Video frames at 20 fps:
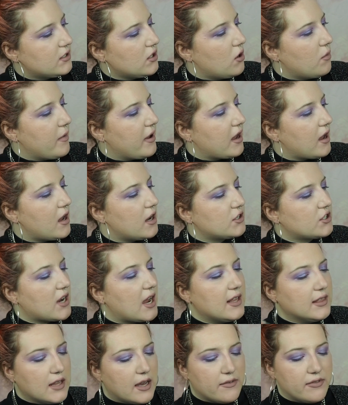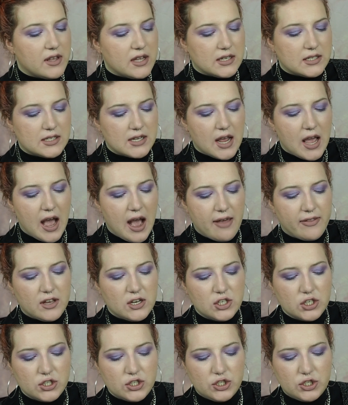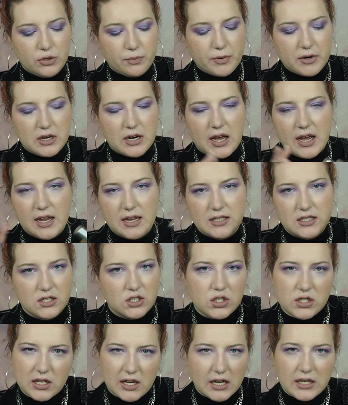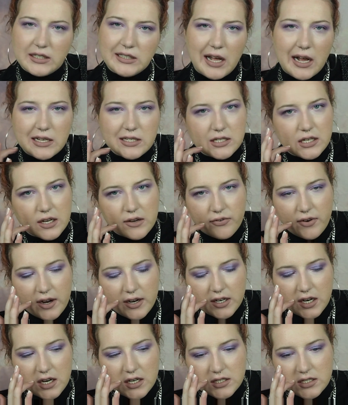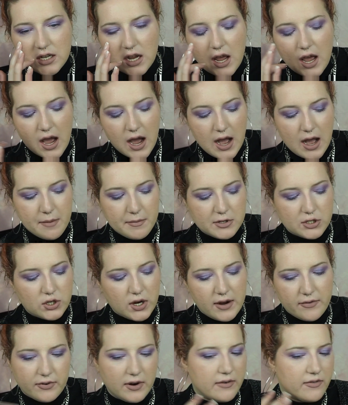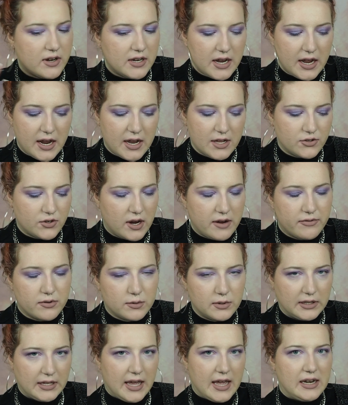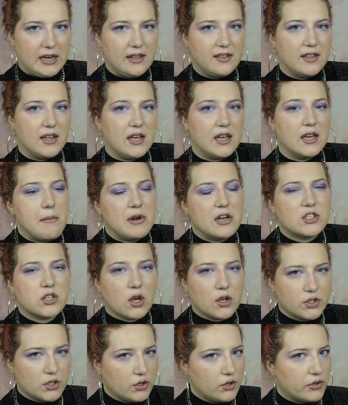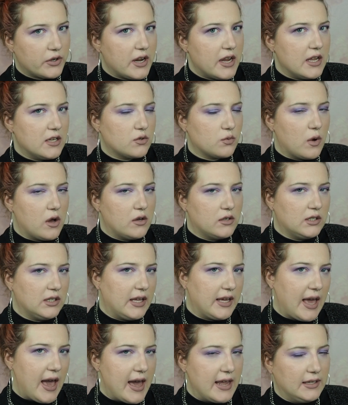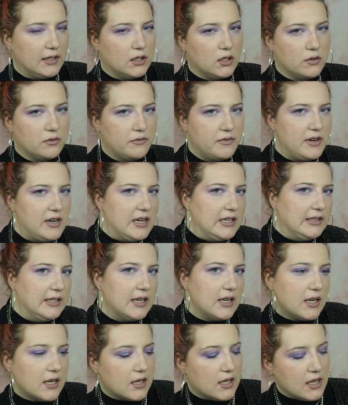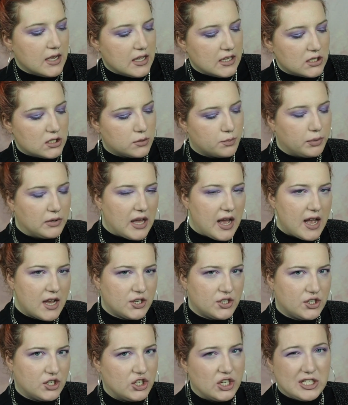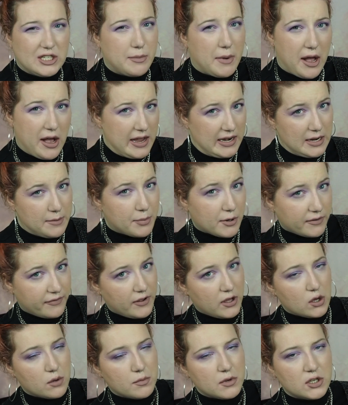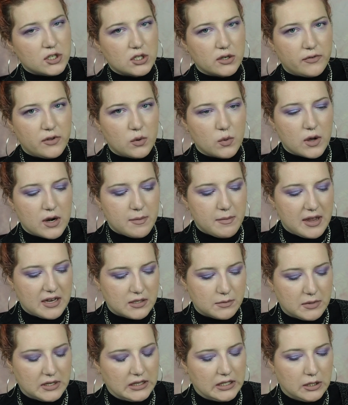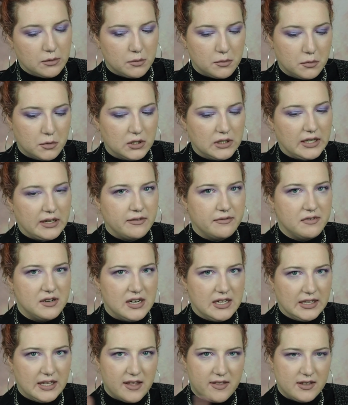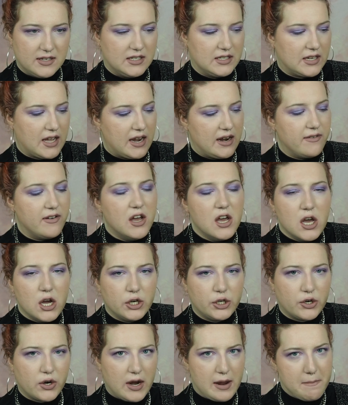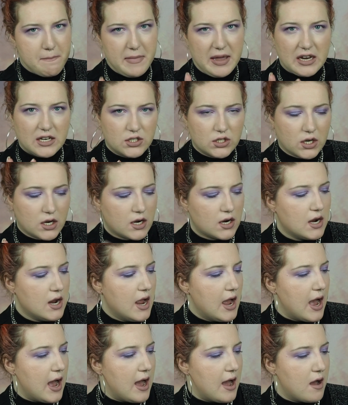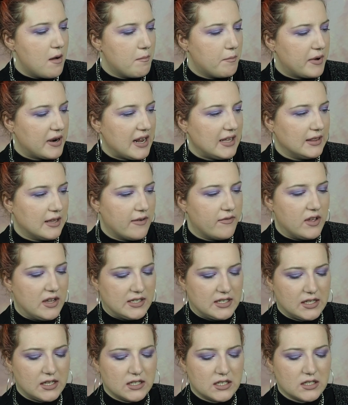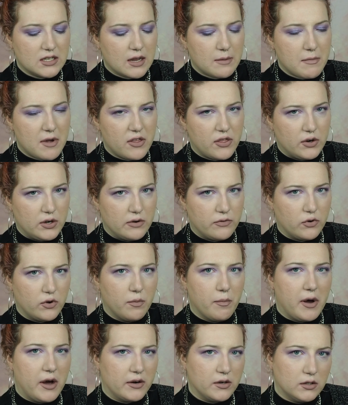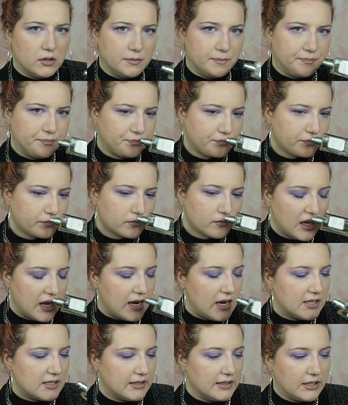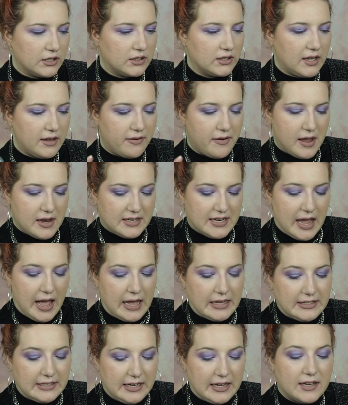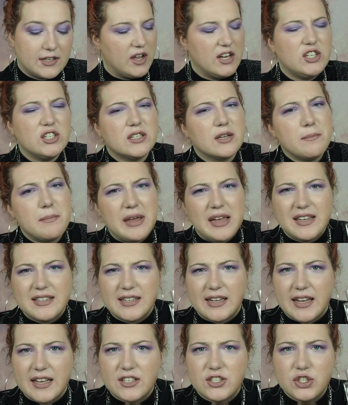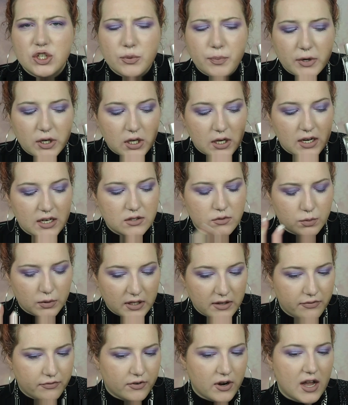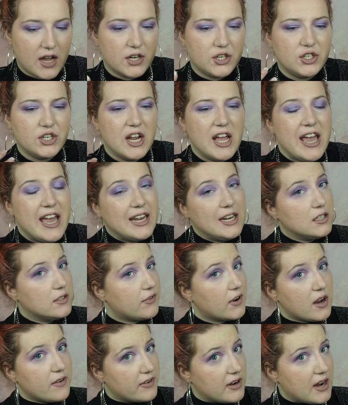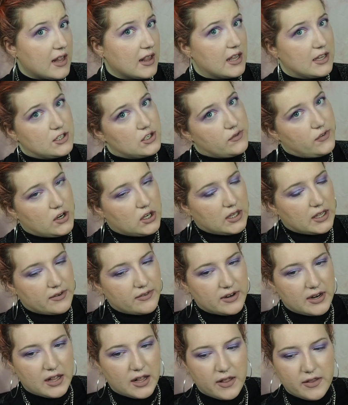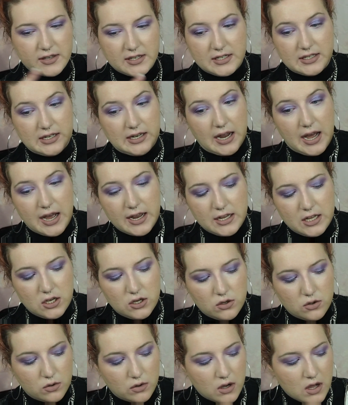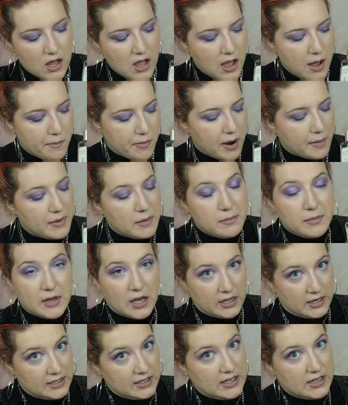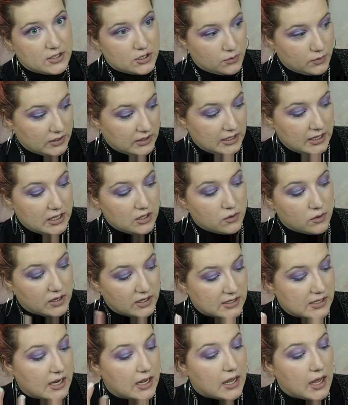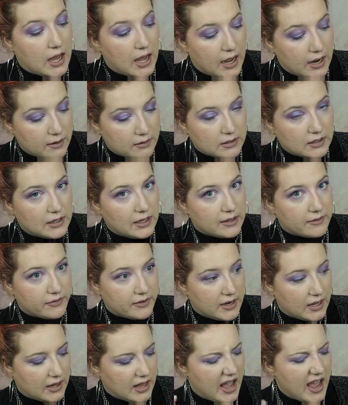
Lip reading: Oh my gosh, I love this. I think it's just super nice. It's just like a classic fragrance. It's great for every day. It's great for really anything. And it's also great as well to like add a little vanilla splash to just about any perfume. So if you want to make something a little bit more like vanilla, this is kind of a great mixer. But I love this. I think this is like my 3rd or 4th bottle. And it's literally fantastic. It's just amazing. It's super good. It's really fresh. It is very vanilla. So if you don't like vanilla, this is not you. Probably none of these are really you because like I really like vanilla.